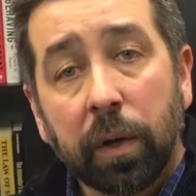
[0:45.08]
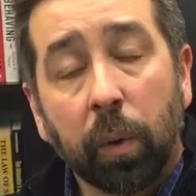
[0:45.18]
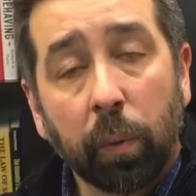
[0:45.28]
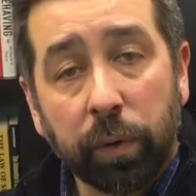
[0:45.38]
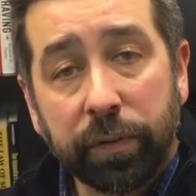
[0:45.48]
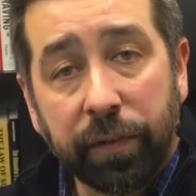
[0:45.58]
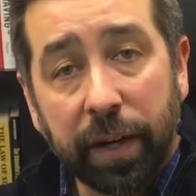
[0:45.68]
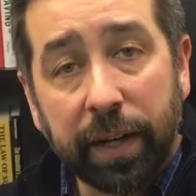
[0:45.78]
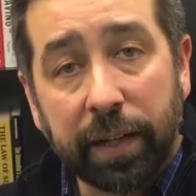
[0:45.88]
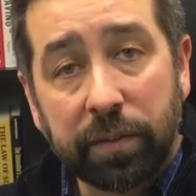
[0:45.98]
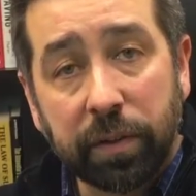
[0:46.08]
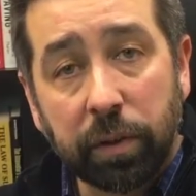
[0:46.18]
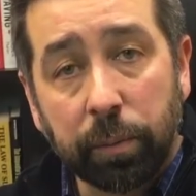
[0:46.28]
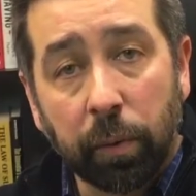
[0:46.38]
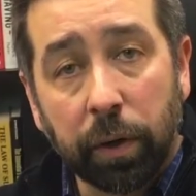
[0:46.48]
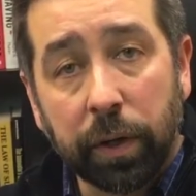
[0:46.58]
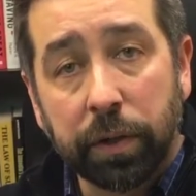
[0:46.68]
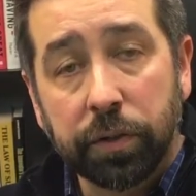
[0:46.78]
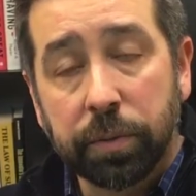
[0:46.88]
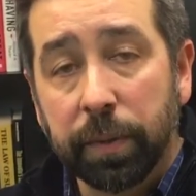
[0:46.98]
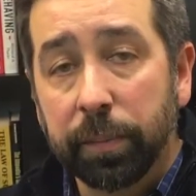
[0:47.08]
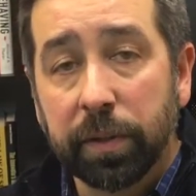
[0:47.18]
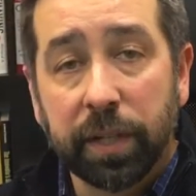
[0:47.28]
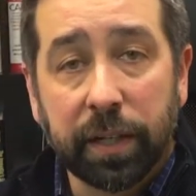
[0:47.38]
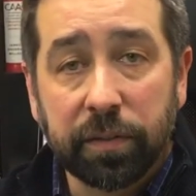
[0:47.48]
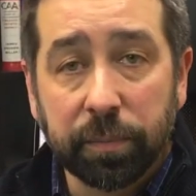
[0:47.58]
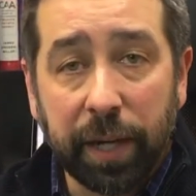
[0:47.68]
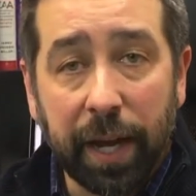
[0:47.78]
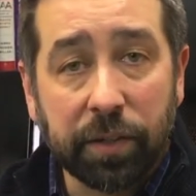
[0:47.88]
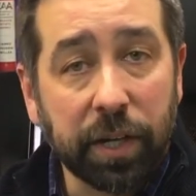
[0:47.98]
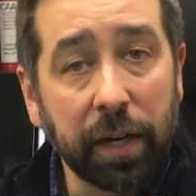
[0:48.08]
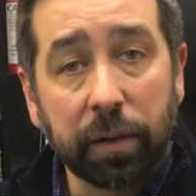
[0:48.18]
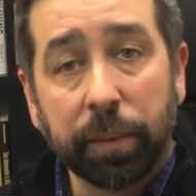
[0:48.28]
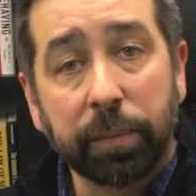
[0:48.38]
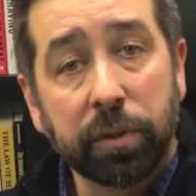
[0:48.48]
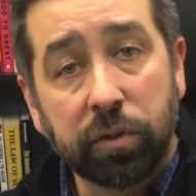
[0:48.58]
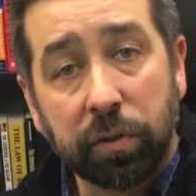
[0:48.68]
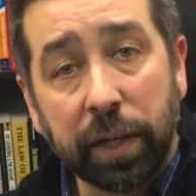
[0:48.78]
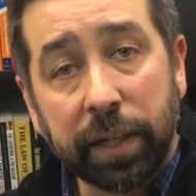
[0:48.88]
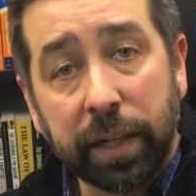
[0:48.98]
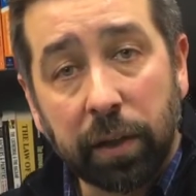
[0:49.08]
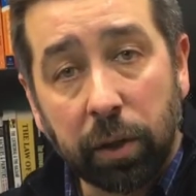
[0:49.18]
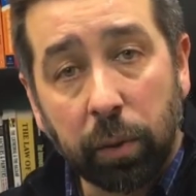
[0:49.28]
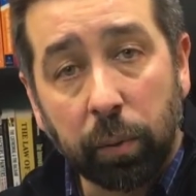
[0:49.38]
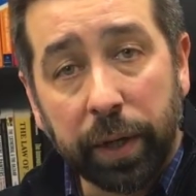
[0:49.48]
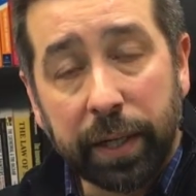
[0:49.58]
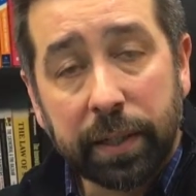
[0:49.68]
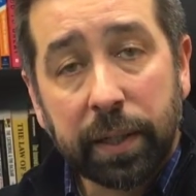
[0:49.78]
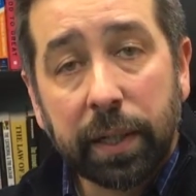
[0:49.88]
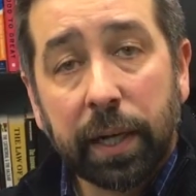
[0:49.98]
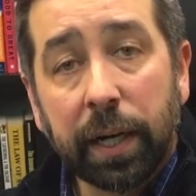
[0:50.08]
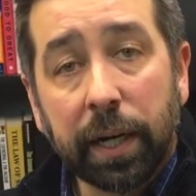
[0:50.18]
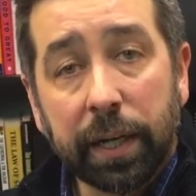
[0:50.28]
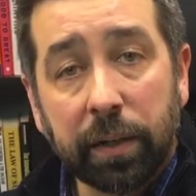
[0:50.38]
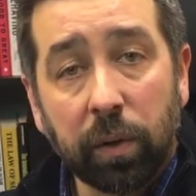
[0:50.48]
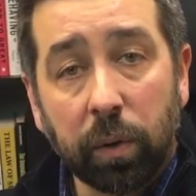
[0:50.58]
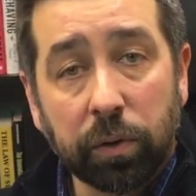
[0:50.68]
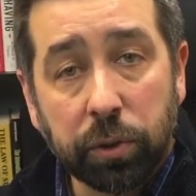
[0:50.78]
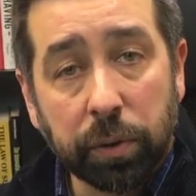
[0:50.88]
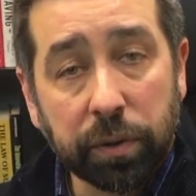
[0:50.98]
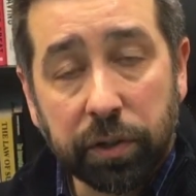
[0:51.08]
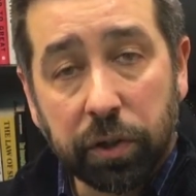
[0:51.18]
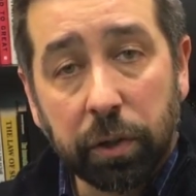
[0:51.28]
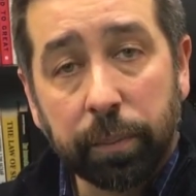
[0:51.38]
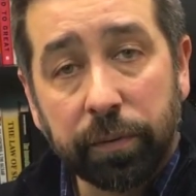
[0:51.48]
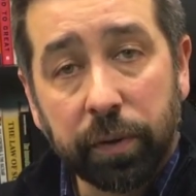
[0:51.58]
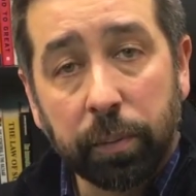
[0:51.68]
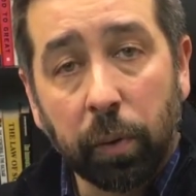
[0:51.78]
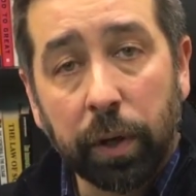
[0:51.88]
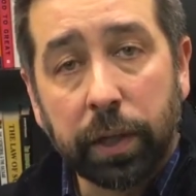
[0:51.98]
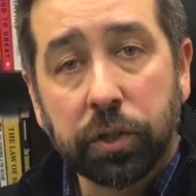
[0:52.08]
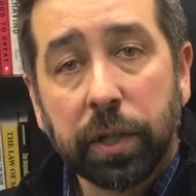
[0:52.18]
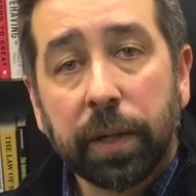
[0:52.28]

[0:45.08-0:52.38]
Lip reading: or refinancing your mortgage, maybe taking some cash out, or maybe just trying to get a lower rate or shorten the term of your mortgage.